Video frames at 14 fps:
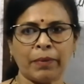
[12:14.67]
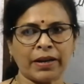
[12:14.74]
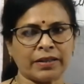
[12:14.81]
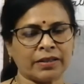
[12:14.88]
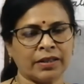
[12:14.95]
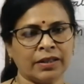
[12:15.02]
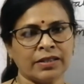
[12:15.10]
But
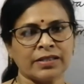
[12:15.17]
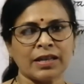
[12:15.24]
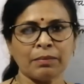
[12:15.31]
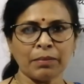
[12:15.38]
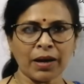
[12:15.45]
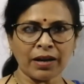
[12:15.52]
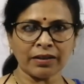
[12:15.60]

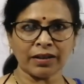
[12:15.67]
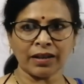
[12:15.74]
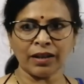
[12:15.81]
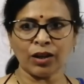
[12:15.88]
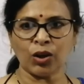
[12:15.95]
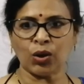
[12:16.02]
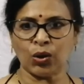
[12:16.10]
some are
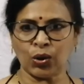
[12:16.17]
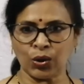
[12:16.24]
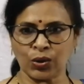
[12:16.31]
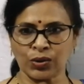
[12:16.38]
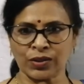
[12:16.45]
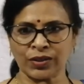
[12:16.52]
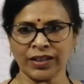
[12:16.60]
the
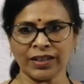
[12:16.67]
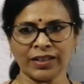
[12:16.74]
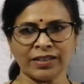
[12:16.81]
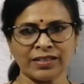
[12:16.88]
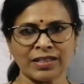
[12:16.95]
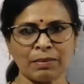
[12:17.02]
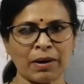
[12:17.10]
holozoic,
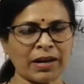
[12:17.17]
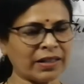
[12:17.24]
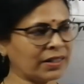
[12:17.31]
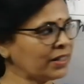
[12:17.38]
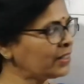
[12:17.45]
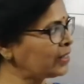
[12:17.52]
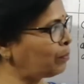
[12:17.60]
some are
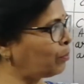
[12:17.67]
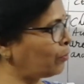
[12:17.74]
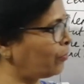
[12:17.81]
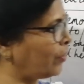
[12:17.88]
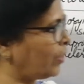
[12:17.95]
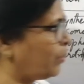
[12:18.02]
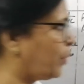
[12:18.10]
the
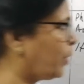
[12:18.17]
saprophyte.